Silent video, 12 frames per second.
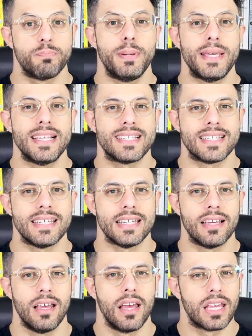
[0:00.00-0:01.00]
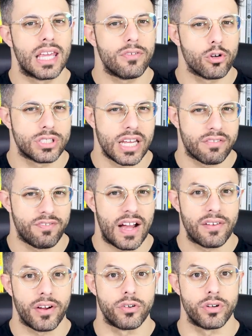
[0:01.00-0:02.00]
BC, give or take
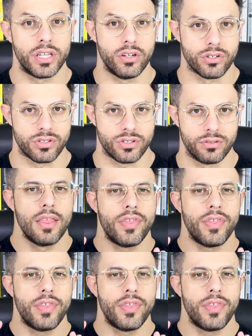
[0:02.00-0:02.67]
500 years.